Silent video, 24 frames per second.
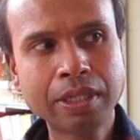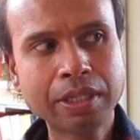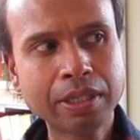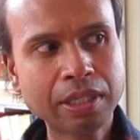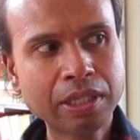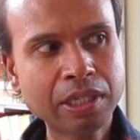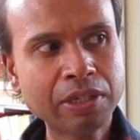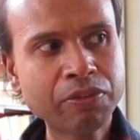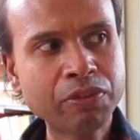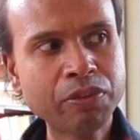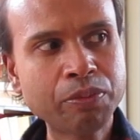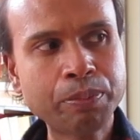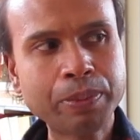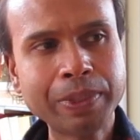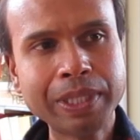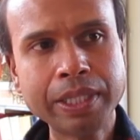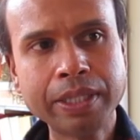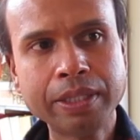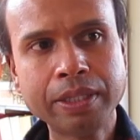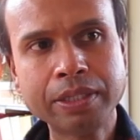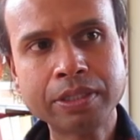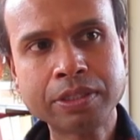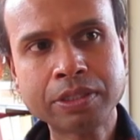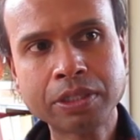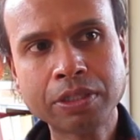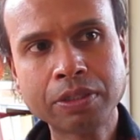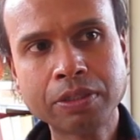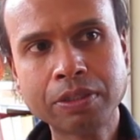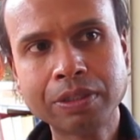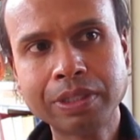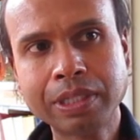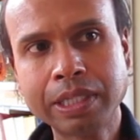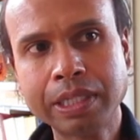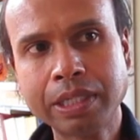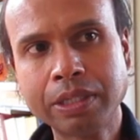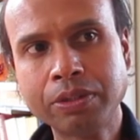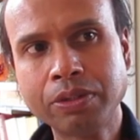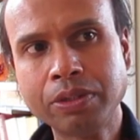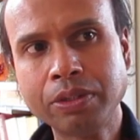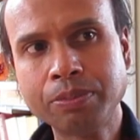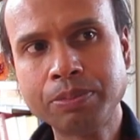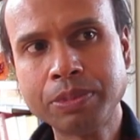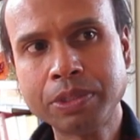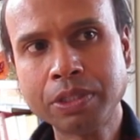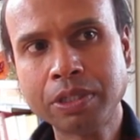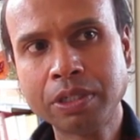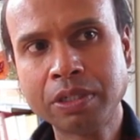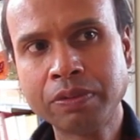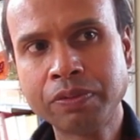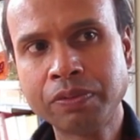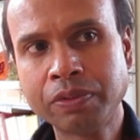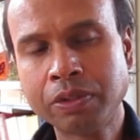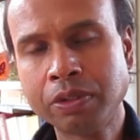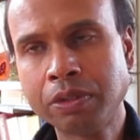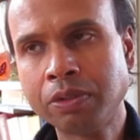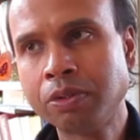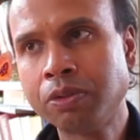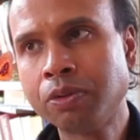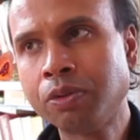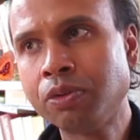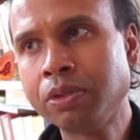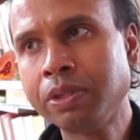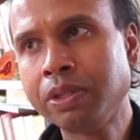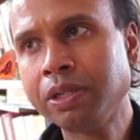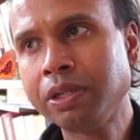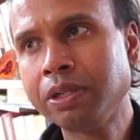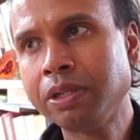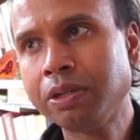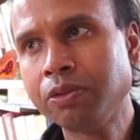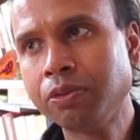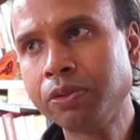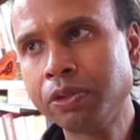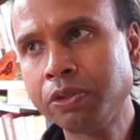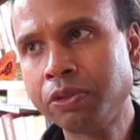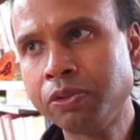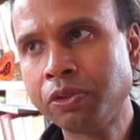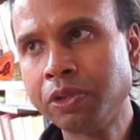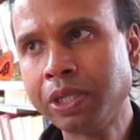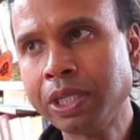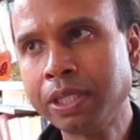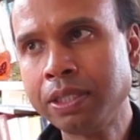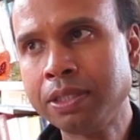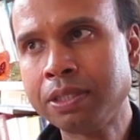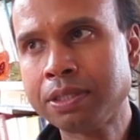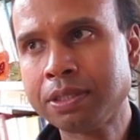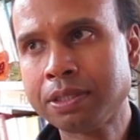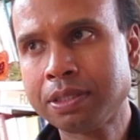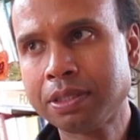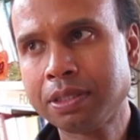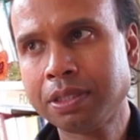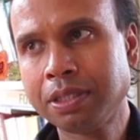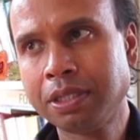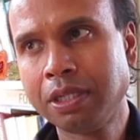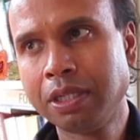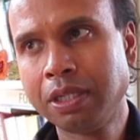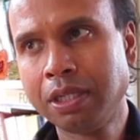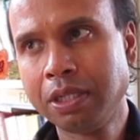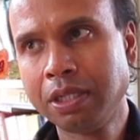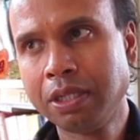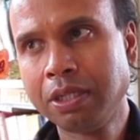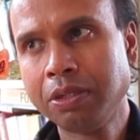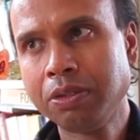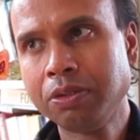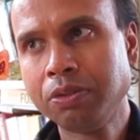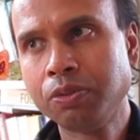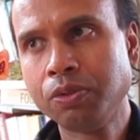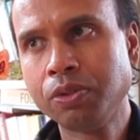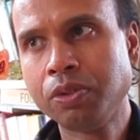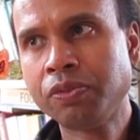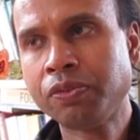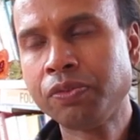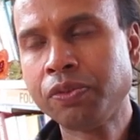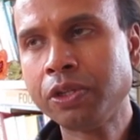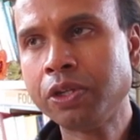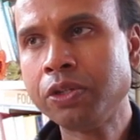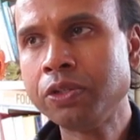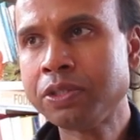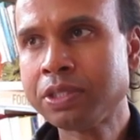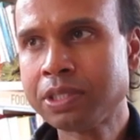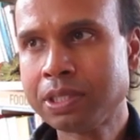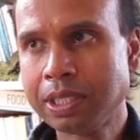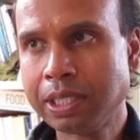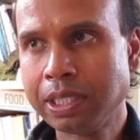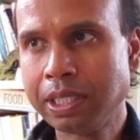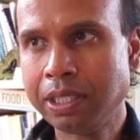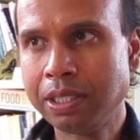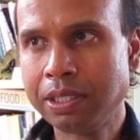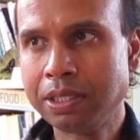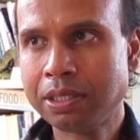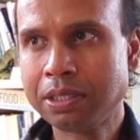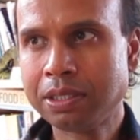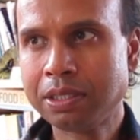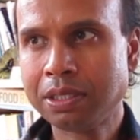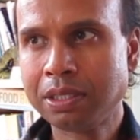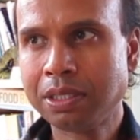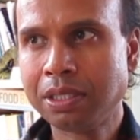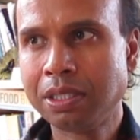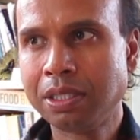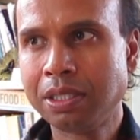The love of being in the eternal now, the observer, or the or the grace, or the flow state.